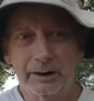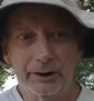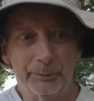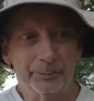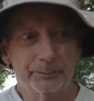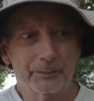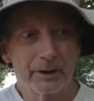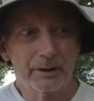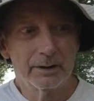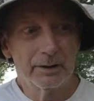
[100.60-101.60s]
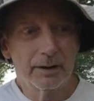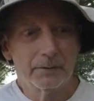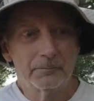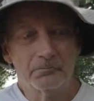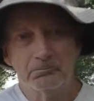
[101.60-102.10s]

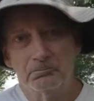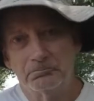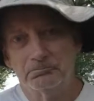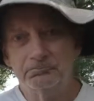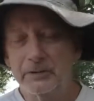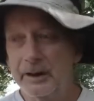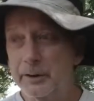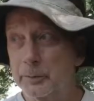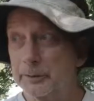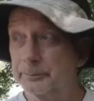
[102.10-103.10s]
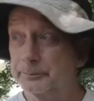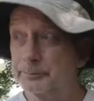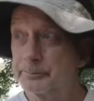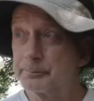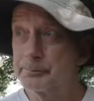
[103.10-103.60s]
You know, I didn't know you could do
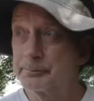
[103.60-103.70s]
that.